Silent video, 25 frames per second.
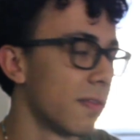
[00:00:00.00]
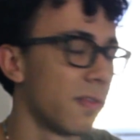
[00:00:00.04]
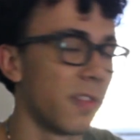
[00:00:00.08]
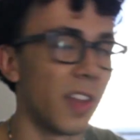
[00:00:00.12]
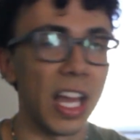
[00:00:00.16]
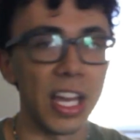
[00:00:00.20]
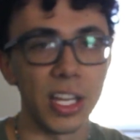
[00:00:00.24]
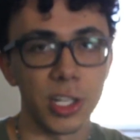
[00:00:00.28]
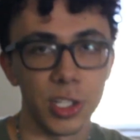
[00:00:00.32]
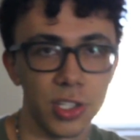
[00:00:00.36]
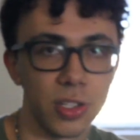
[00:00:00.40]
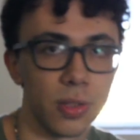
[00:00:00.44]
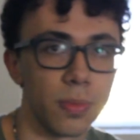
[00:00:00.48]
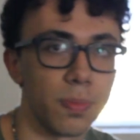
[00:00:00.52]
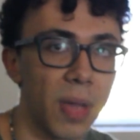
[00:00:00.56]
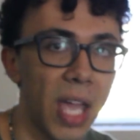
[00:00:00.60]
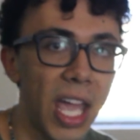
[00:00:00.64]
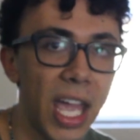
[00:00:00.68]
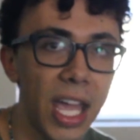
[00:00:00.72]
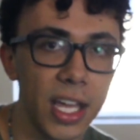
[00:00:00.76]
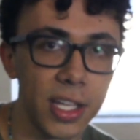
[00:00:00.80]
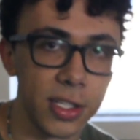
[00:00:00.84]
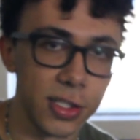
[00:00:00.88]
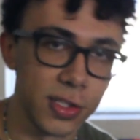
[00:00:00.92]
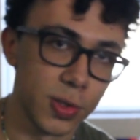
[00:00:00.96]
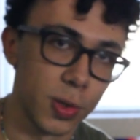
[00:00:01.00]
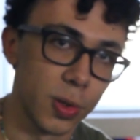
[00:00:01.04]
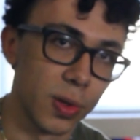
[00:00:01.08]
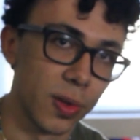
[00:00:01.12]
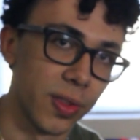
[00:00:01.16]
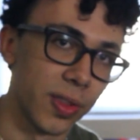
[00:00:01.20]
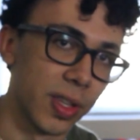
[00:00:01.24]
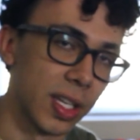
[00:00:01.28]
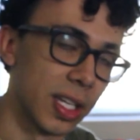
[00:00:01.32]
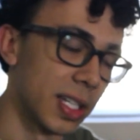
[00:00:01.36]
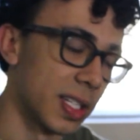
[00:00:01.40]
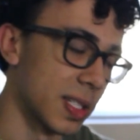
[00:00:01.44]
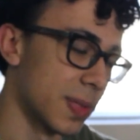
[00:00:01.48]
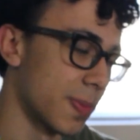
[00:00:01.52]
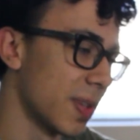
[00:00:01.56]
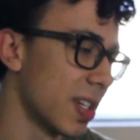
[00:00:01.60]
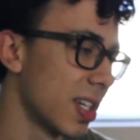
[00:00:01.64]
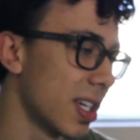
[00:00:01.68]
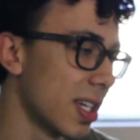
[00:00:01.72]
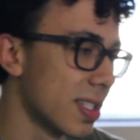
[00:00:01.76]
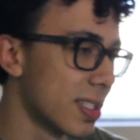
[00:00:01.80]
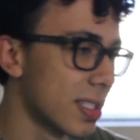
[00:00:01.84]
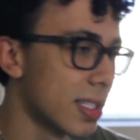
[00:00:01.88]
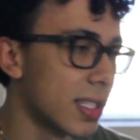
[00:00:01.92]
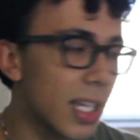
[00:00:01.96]
flash in the pan sort of things,
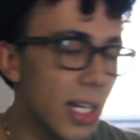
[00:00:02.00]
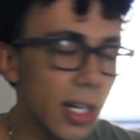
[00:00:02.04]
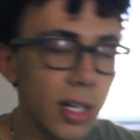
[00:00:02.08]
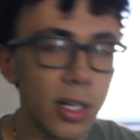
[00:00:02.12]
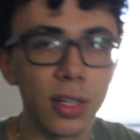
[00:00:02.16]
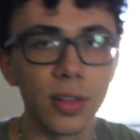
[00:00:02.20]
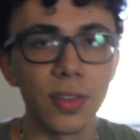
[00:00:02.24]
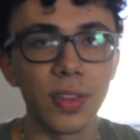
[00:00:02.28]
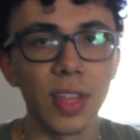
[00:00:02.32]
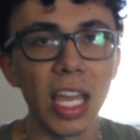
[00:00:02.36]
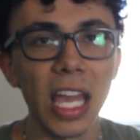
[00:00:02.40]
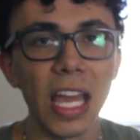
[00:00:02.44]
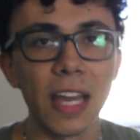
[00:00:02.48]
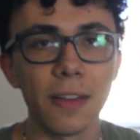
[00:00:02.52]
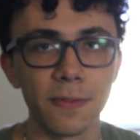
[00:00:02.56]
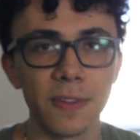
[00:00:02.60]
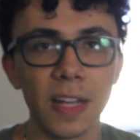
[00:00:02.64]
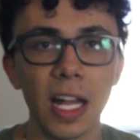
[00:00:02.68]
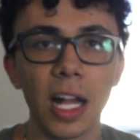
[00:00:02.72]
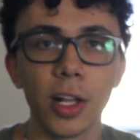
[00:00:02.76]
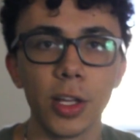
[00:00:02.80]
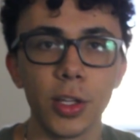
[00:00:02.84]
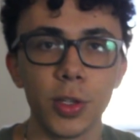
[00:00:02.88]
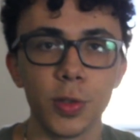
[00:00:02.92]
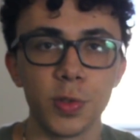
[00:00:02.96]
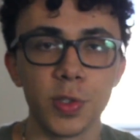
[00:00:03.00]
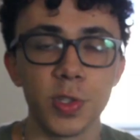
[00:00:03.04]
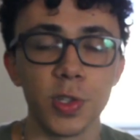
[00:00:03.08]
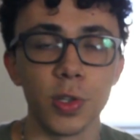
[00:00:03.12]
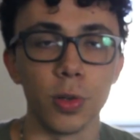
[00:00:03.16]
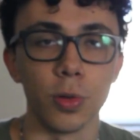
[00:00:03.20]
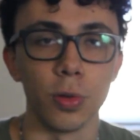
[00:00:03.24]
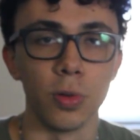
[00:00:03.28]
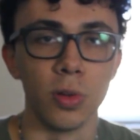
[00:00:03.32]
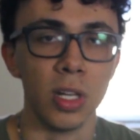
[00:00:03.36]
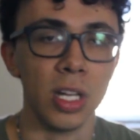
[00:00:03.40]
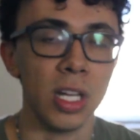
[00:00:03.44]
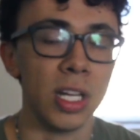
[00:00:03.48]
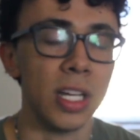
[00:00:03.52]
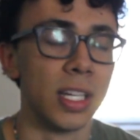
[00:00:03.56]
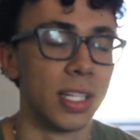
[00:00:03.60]
because they're they have value too.